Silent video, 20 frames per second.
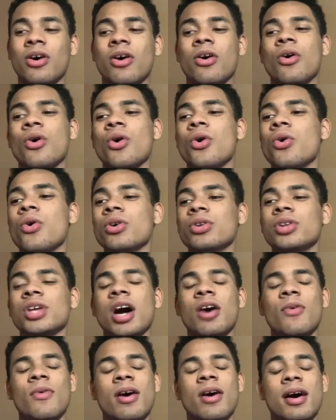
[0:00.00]
Or do
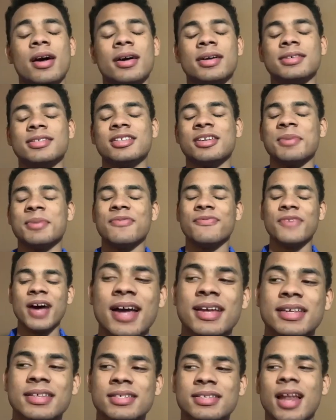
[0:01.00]
y'all want some
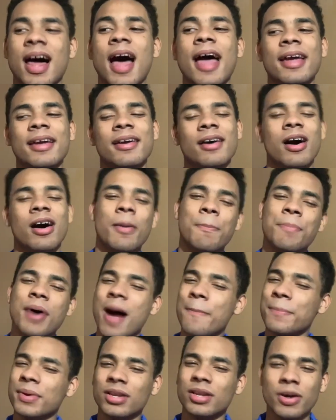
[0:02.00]
advice? Like,
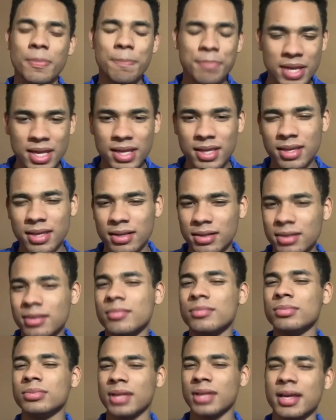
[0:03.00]
unpopular opinion.
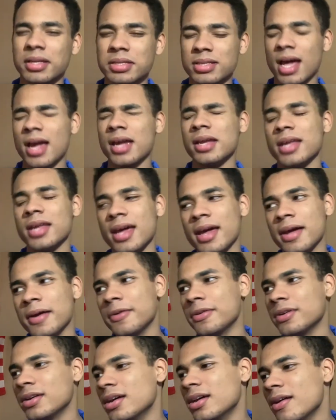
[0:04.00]
Things like that.
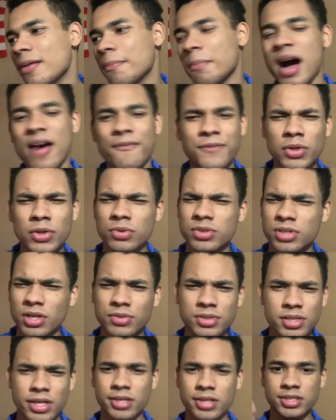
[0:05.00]
My views on
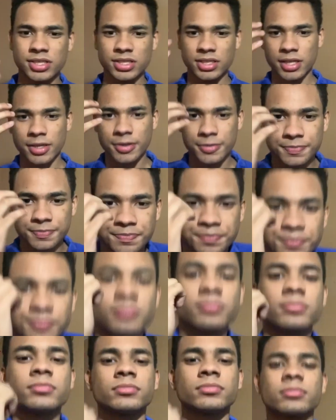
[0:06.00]
certain shit.
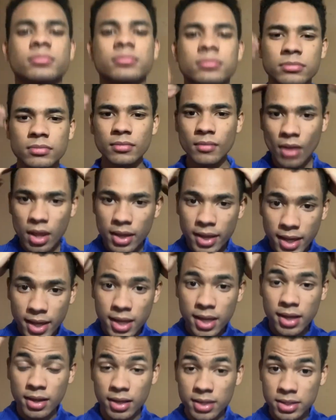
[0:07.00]

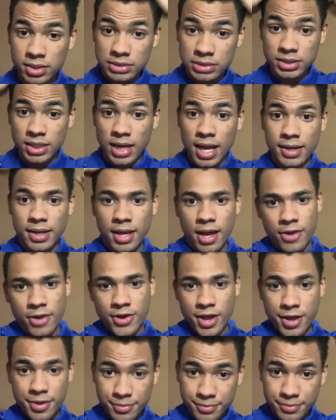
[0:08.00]
And shit like that, right?